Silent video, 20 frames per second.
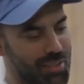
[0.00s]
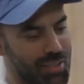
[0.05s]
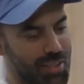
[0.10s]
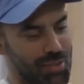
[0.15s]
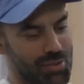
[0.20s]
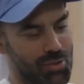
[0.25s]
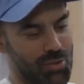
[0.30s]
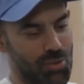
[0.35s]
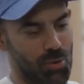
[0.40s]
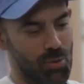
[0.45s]

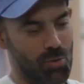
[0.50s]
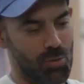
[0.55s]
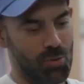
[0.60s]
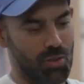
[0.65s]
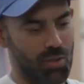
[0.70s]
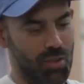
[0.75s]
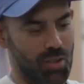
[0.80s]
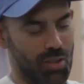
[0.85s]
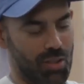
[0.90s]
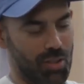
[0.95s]
Yeah.
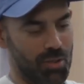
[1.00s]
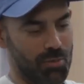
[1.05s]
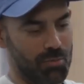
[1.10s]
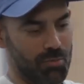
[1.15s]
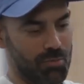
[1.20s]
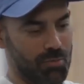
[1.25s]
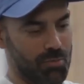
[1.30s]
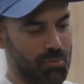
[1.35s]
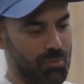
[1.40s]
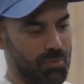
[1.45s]
So
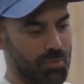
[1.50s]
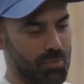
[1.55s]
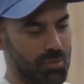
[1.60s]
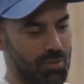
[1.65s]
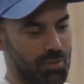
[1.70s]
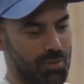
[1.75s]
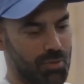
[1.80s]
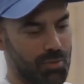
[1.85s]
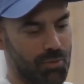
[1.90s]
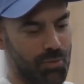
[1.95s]
um,
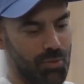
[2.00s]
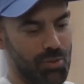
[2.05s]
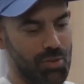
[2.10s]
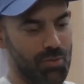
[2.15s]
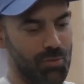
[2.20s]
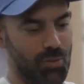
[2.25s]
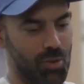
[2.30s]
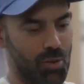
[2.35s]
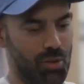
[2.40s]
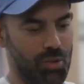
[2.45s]

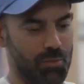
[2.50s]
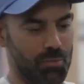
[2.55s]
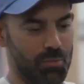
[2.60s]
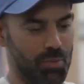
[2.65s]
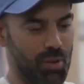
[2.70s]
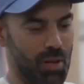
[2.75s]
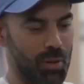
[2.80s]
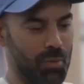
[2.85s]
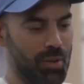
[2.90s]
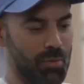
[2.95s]
first of all,
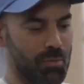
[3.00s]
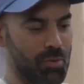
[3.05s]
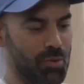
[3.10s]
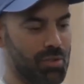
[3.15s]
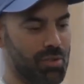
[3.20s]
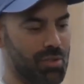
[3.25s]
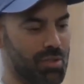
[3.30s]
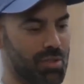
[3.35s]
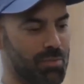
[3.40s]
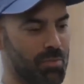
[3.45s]
probably the
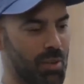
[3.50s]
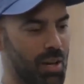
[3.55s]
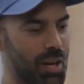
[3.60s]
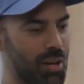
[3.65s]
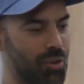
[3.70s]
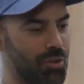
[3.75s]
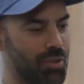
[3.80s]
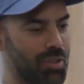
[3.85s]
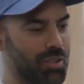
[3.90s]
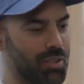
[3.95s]
most
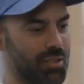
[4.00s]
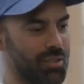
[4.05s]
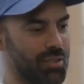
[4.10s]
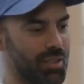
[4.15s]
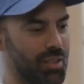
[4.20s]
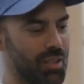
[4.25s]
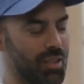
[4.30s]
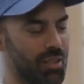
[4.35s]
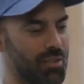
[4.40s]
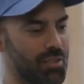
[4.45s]
inspiring
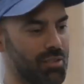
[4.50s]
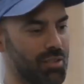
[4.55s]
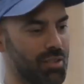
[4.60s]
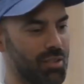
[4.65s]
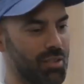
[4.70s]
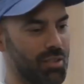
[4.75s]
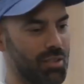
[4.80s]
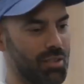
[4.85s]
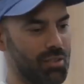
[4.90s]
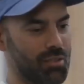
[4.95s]
and
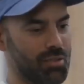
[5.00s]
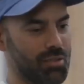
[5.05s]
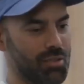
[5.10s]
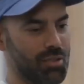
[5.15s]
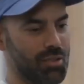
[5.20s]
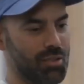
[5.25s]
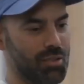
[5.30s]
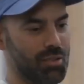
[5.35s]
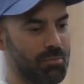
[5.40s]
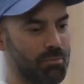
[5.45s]
uh,
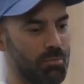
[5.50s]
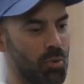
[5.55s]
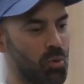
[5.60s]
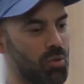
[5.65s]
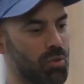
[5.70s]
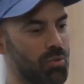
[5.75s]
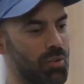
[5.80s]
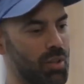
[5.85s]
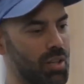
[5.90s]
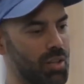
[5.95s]

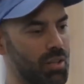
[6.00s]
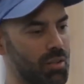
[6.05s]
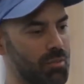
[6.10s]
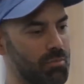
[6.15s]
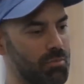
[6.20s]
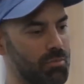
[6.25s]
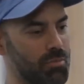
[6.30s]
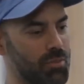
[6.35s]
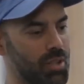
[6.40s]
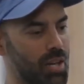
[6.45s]

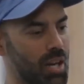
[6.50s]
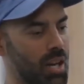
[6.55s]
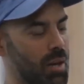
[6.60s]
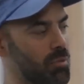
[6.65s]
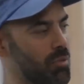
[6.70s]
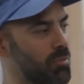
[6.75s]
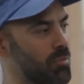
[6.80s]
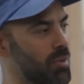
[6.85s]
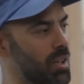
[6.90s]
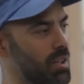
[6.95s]
motivated
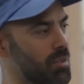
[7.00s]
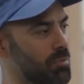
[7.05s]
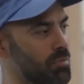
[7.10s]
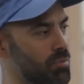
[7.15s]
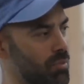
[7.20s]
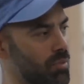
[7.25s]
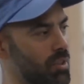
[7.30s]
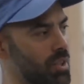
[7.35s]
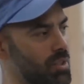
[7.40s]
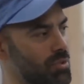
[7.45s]
time of my
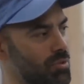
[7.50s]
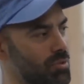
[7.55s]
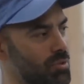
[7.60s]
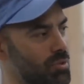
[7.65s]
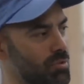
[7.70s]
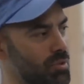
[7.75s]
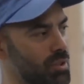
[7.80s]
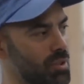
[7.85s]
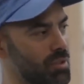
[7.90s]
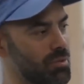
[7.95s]
professional
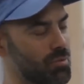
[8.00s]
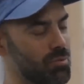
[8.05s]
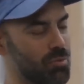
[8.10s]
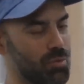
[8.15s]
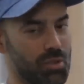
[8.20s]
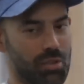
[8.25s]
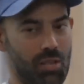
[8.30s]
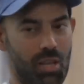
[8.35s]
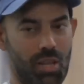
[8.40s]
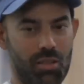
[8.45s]
career
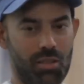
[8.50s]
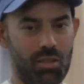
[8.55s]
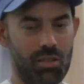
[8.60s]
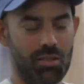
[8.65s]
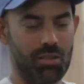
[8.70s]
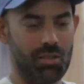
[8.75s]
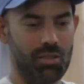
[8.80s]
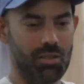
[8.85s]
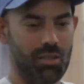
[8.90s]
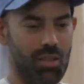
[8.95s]
was at
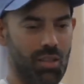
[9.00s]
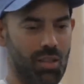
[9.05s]
Yeezy.